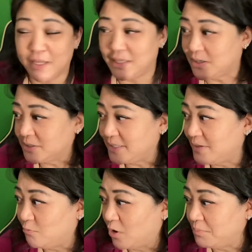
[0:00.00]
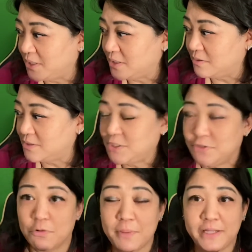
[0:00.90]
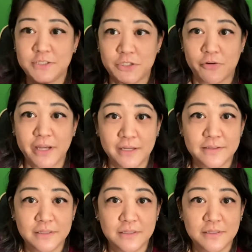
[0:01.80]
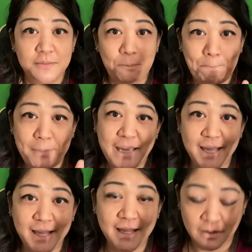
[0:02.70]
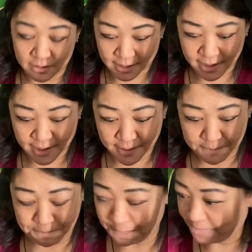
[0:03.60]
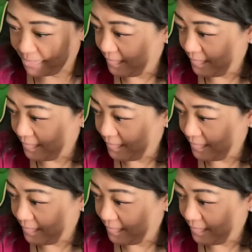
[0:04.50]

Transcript: legal team want me to remain stoic. Bing!